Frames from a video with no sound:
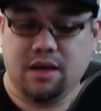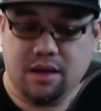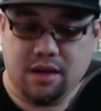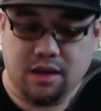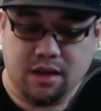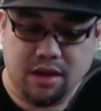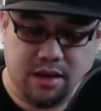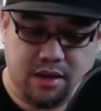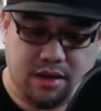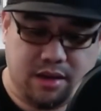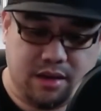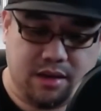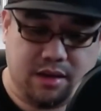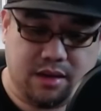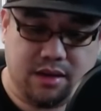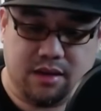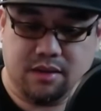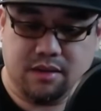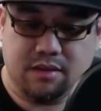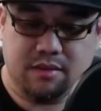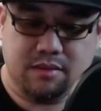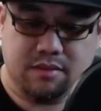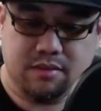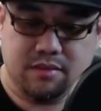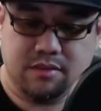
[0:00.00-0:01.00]
and
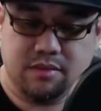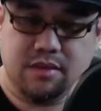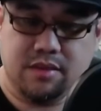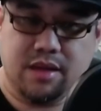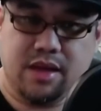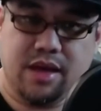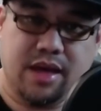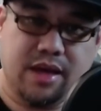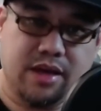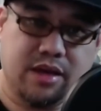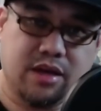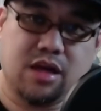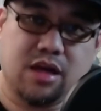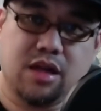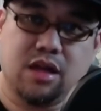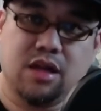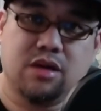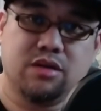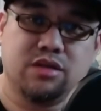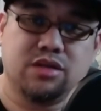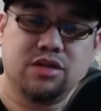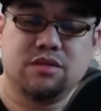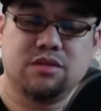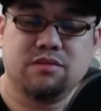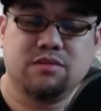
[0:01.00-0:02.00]
hit close.